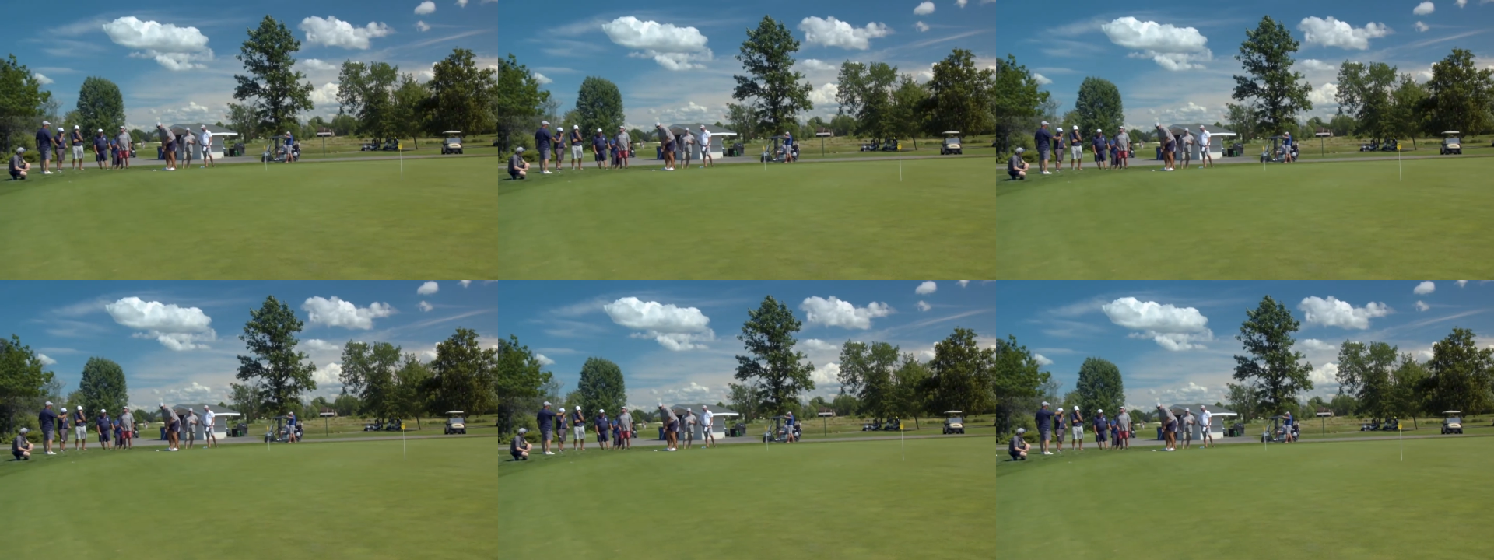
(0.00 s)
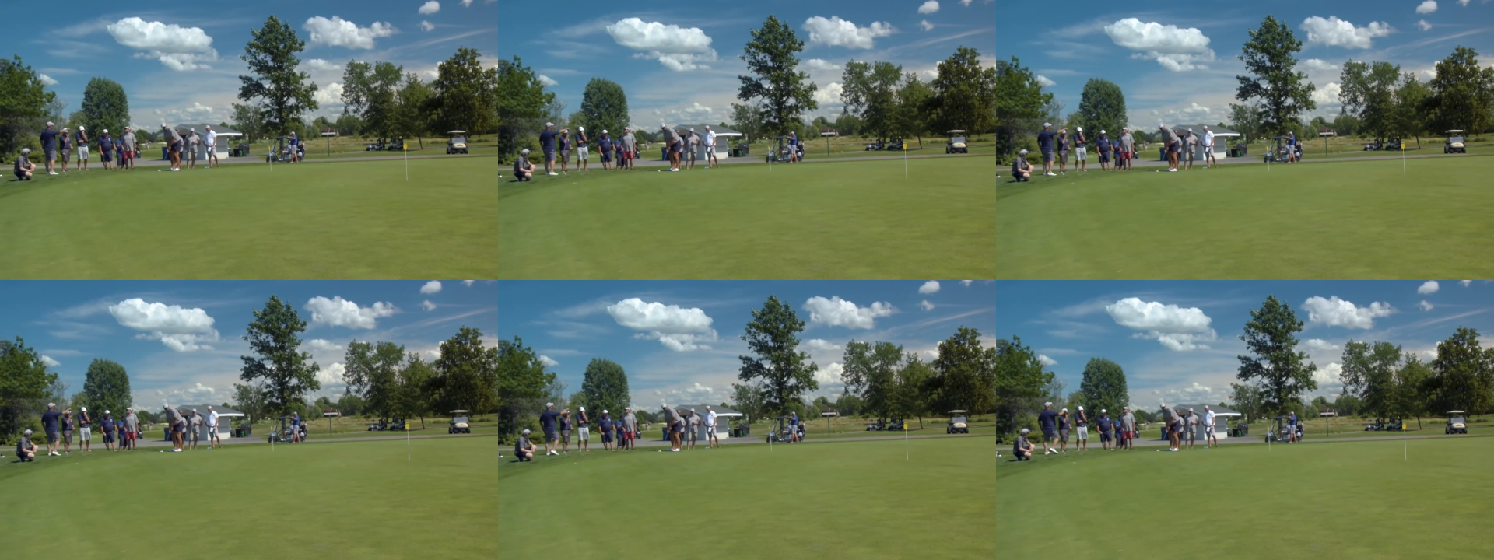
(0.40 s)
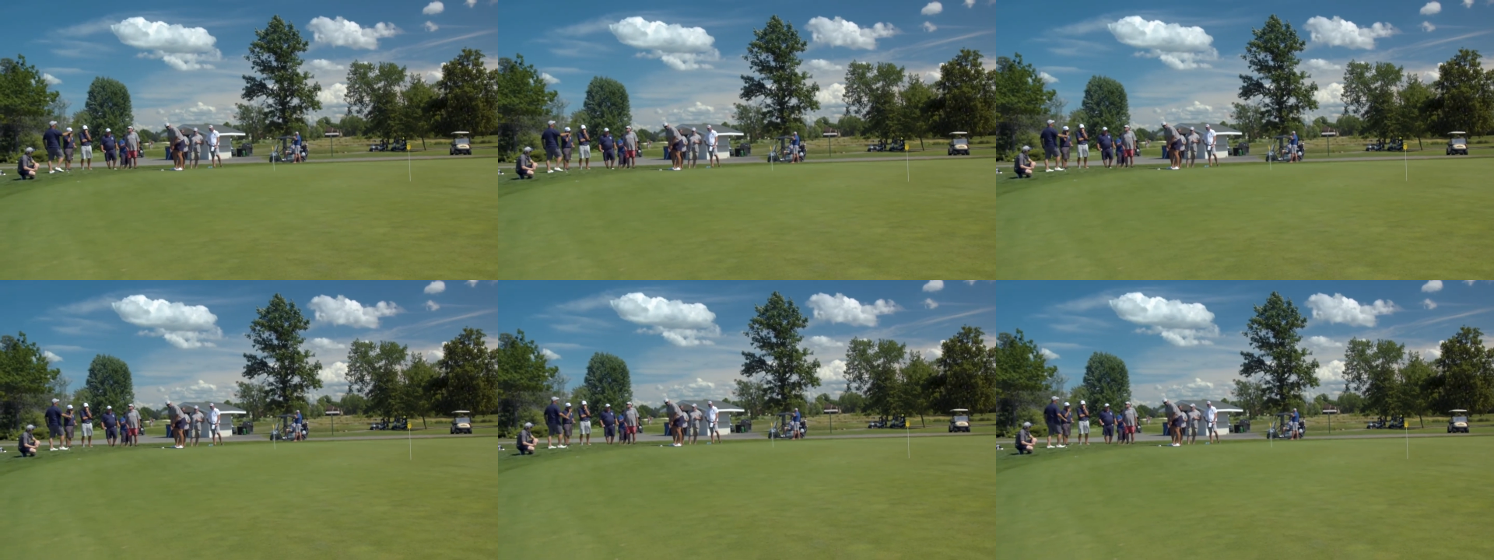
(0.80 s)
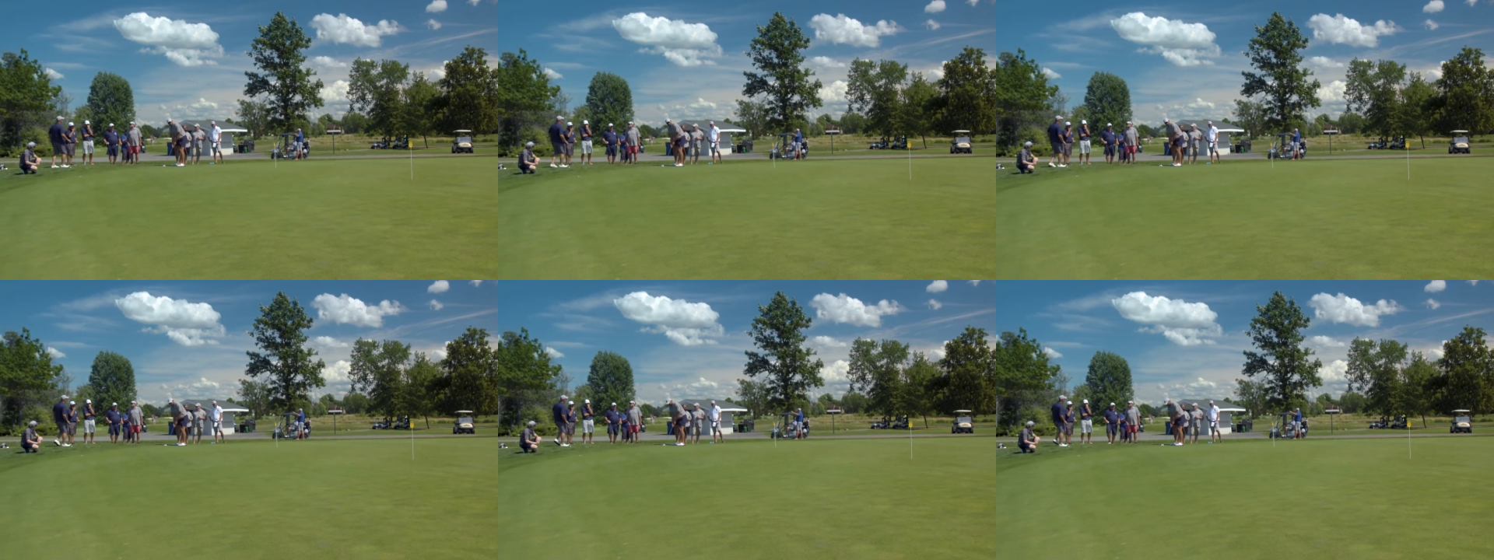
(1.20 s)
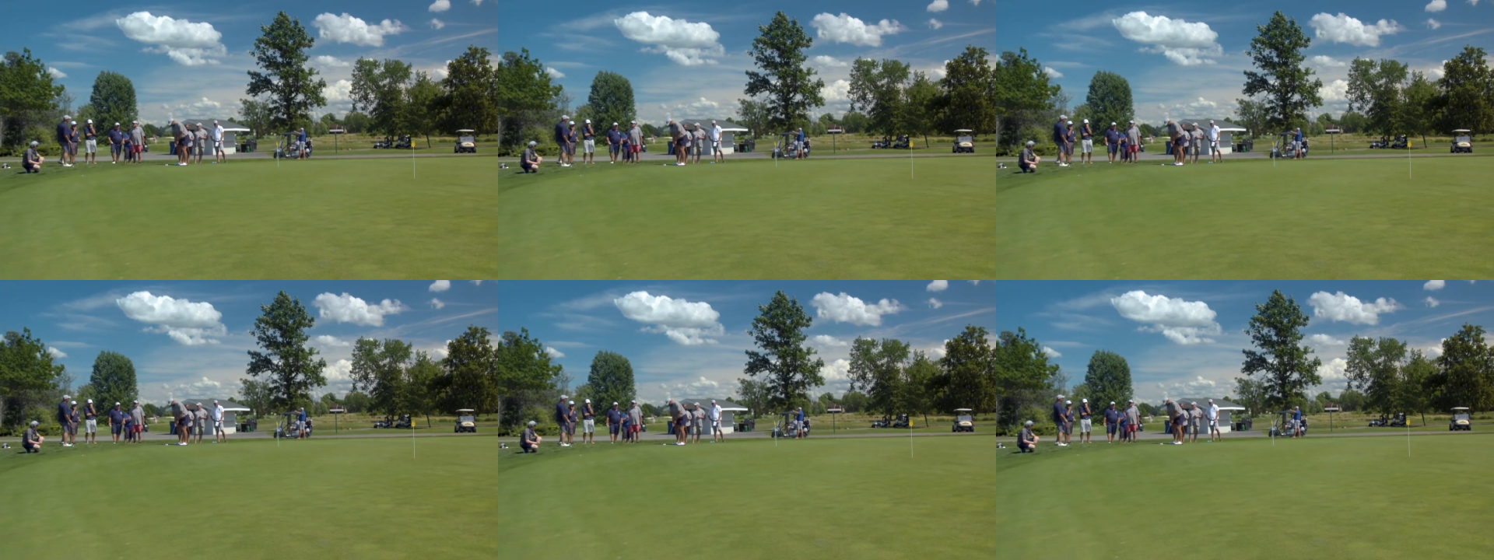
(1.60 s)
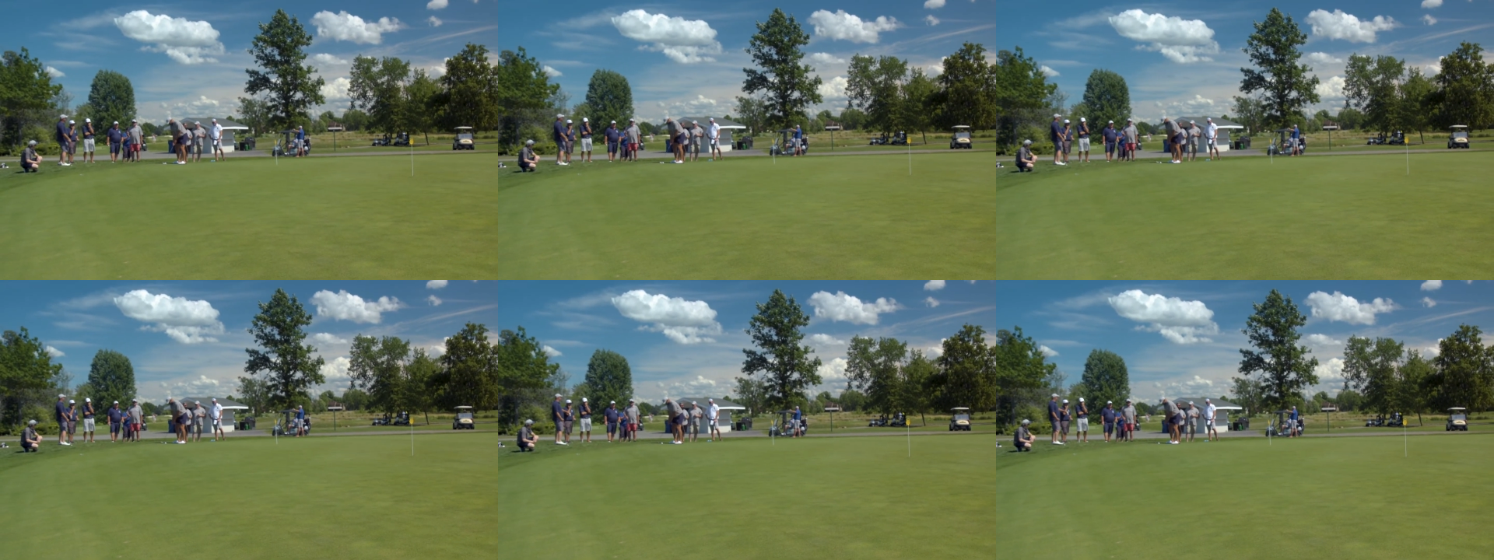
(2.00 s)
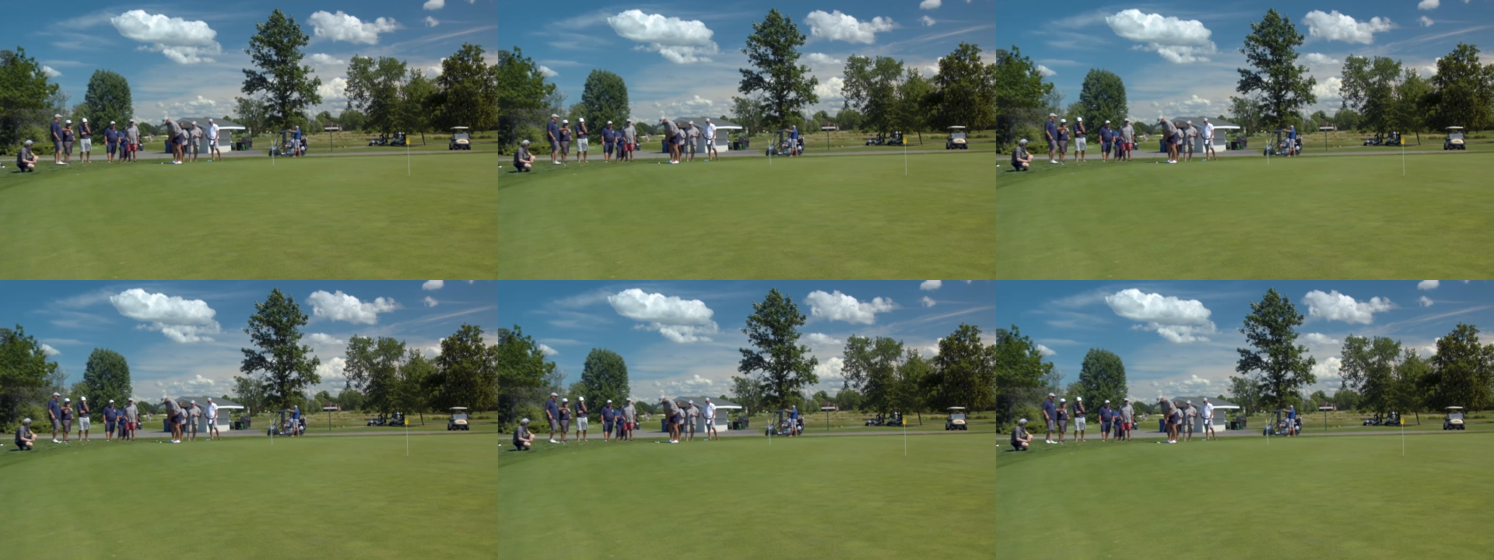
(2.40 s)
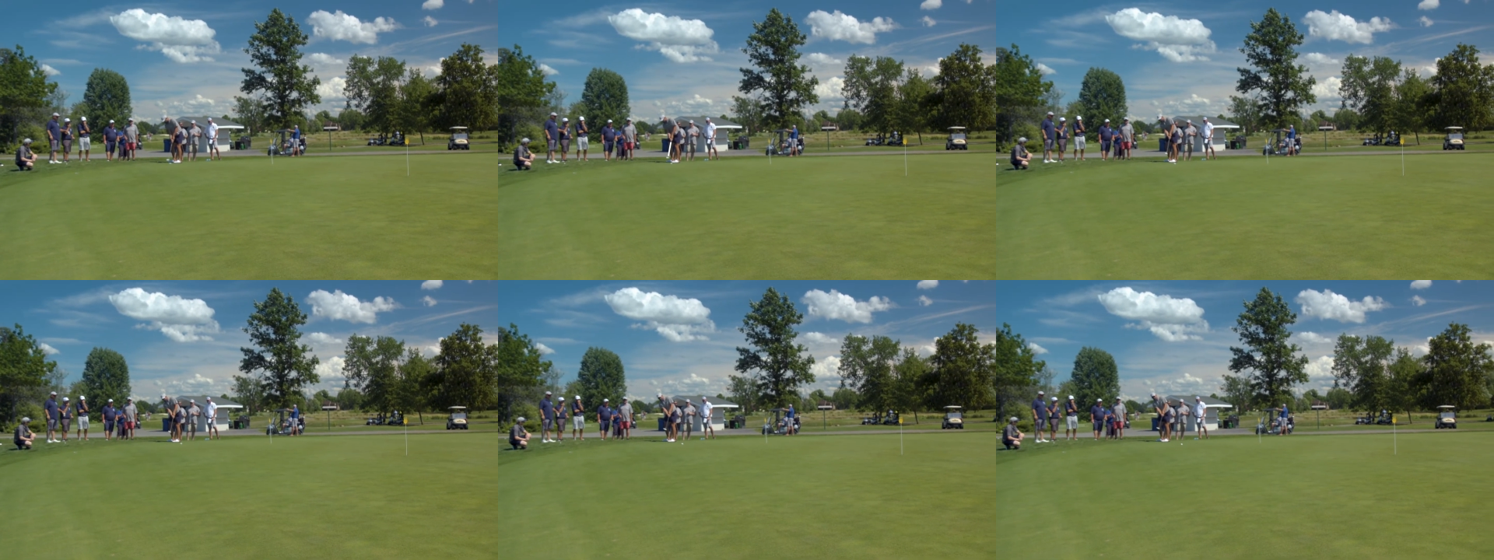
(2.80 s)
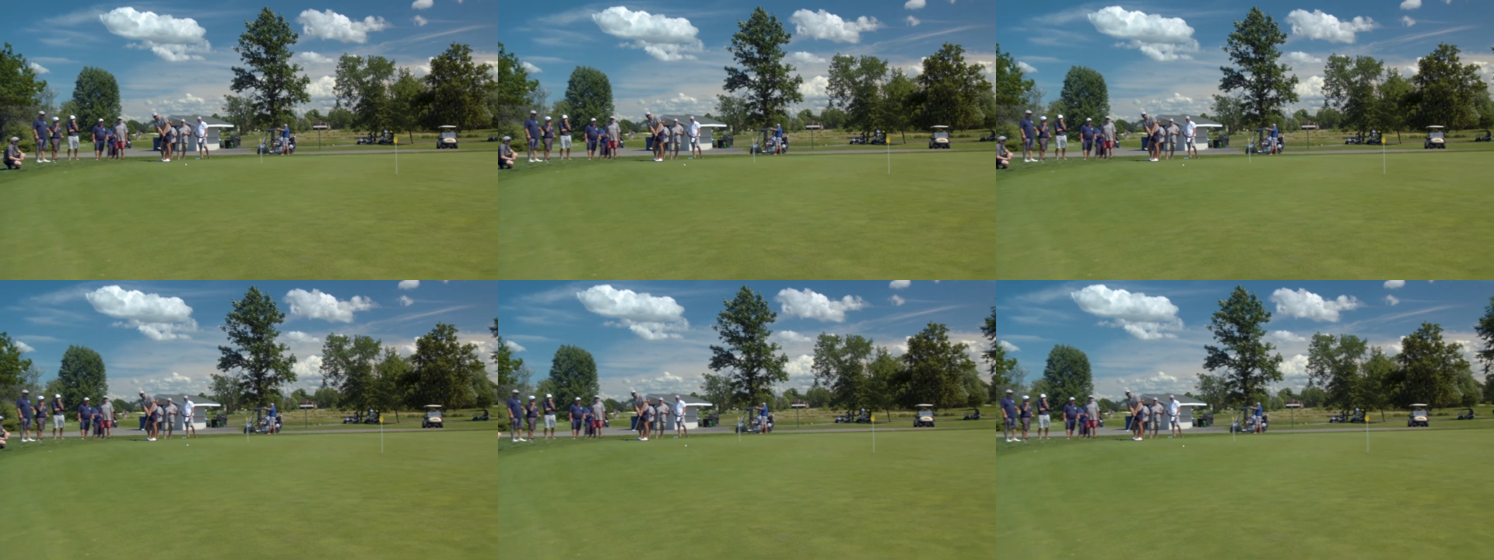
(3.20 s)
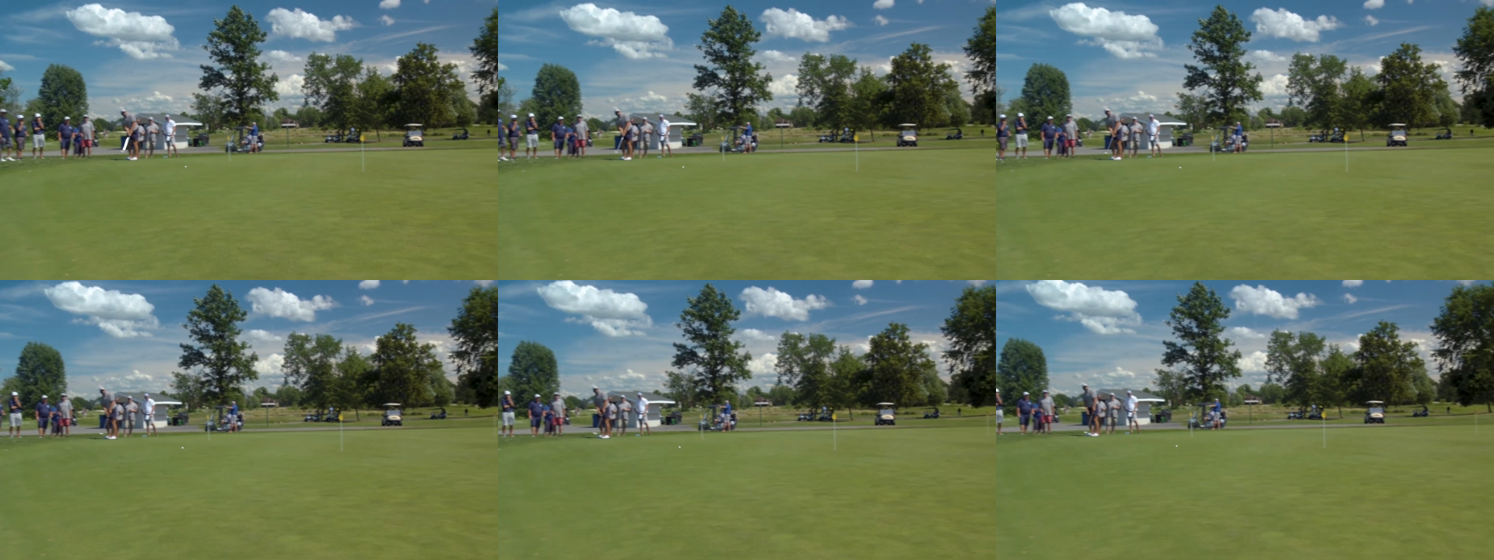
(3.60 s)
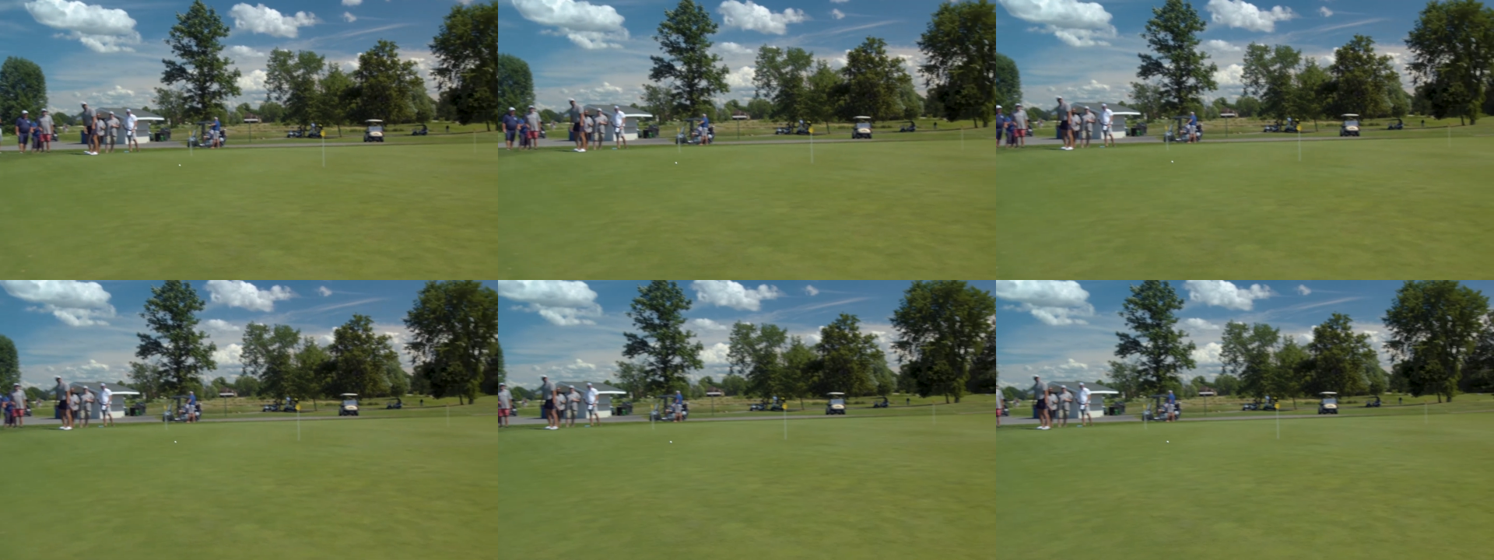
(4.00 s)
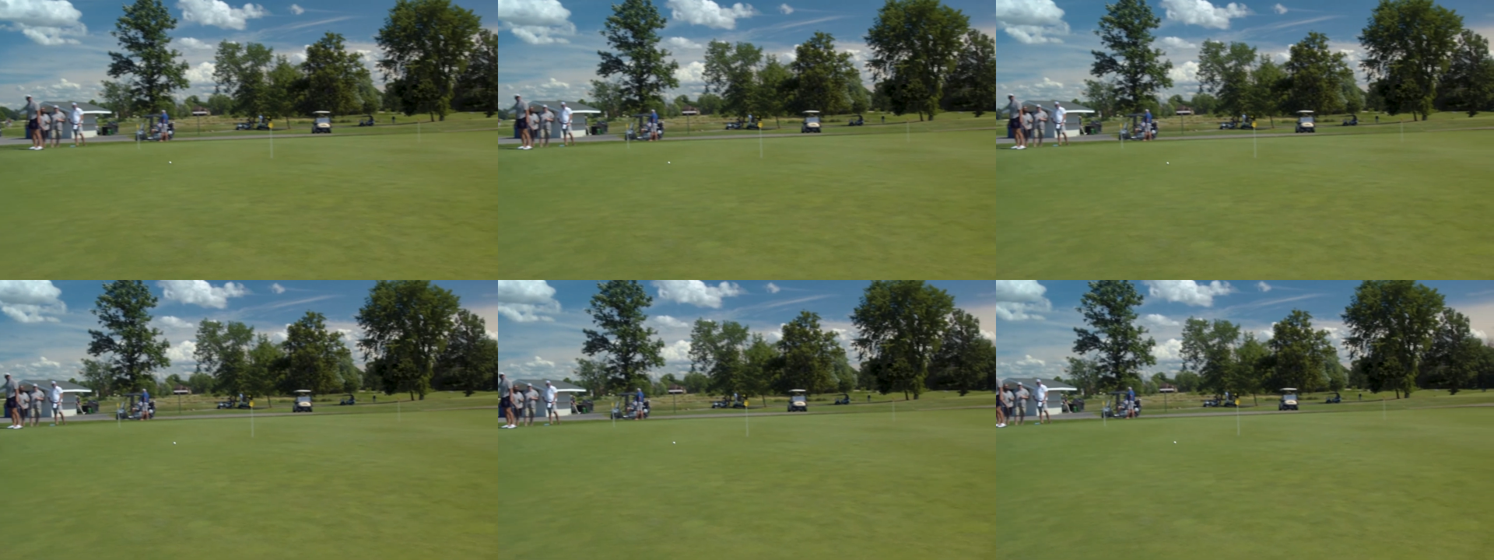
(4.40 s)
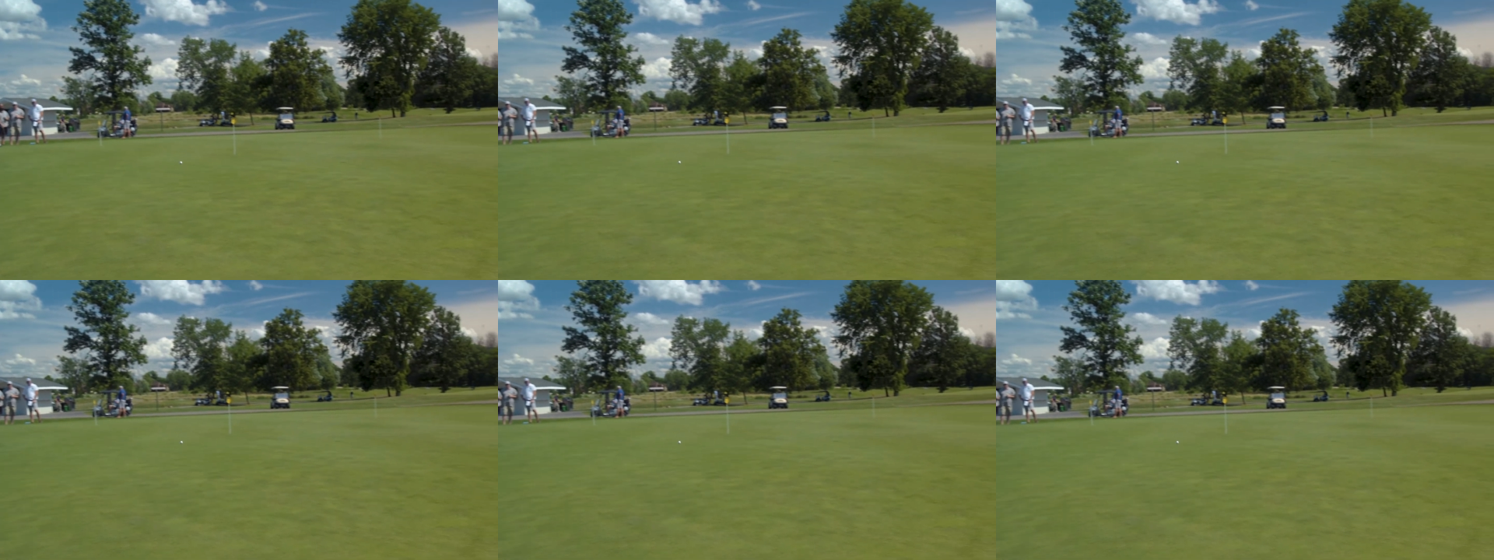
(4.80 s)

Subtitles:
(no speaker visible)